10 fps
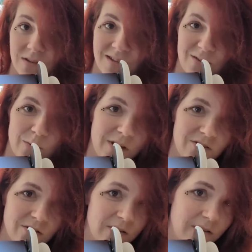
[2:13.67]
of it to make
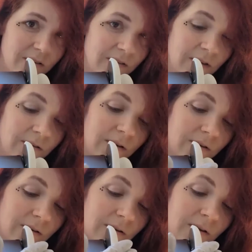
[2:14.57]
sure it still sounded
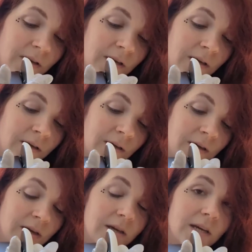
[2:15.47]
good.
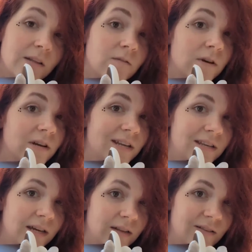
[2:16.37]
It's very
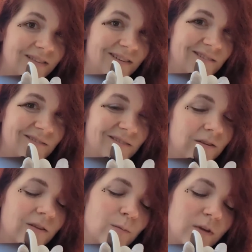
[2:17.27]
intense though,
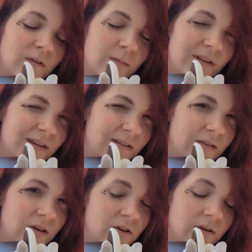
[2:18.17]
so there'll be some
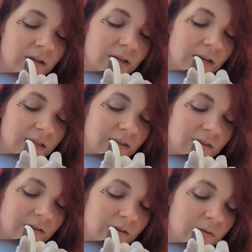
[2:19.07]
intense ear cleaning in
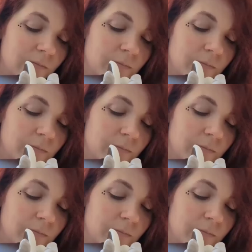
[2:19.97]
this too.